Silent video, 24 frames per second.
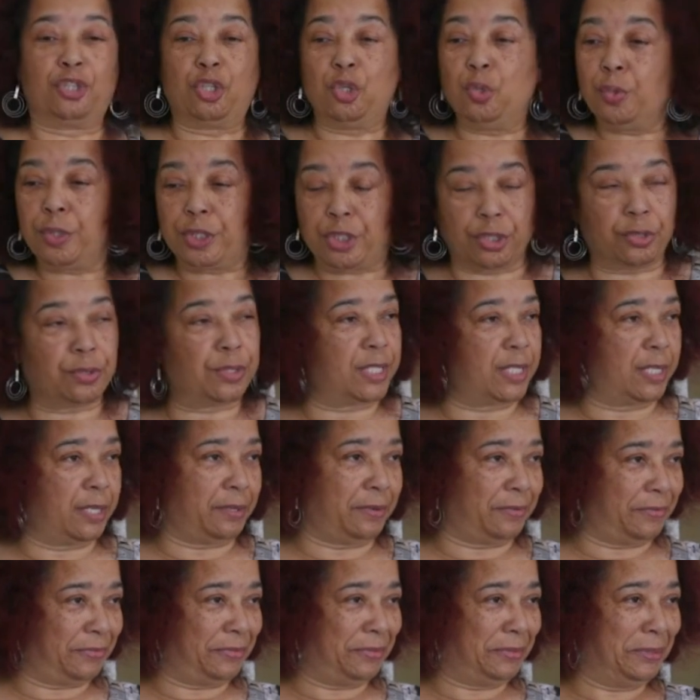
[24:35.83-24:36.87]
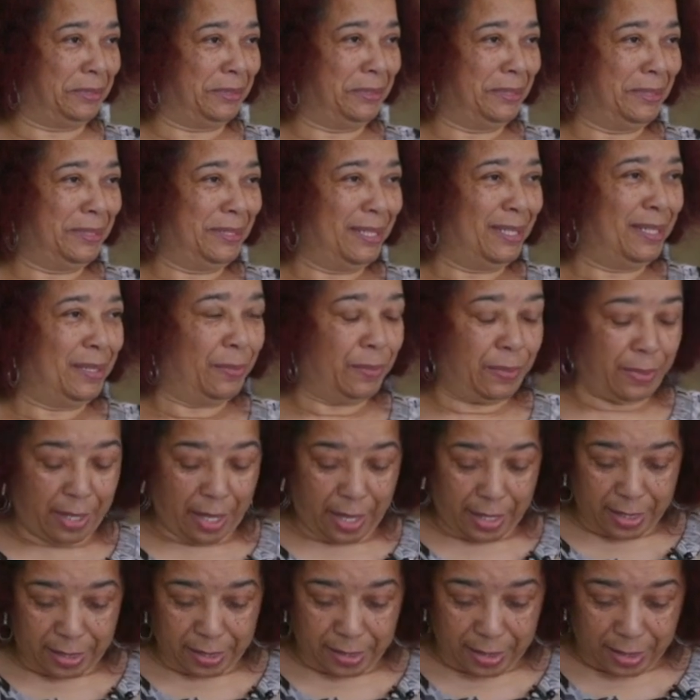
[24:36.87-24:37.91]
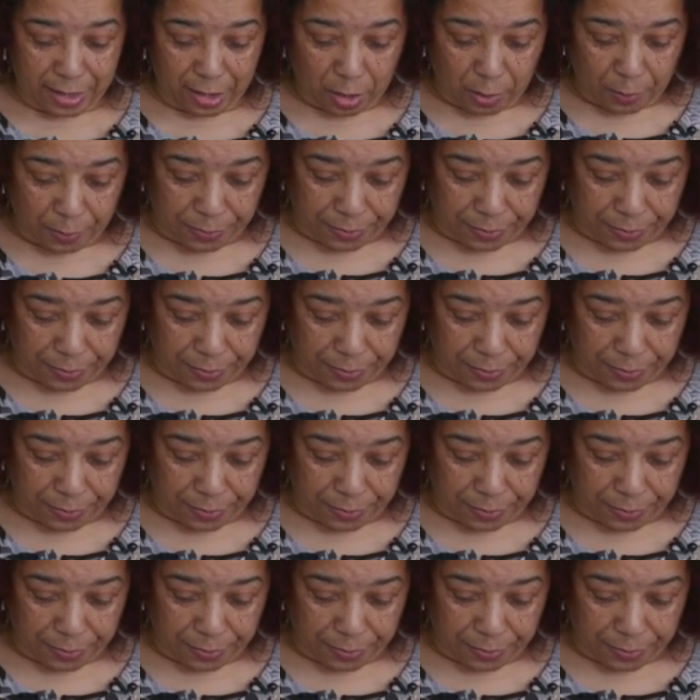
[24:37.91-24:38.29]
do it yourself. We are here to help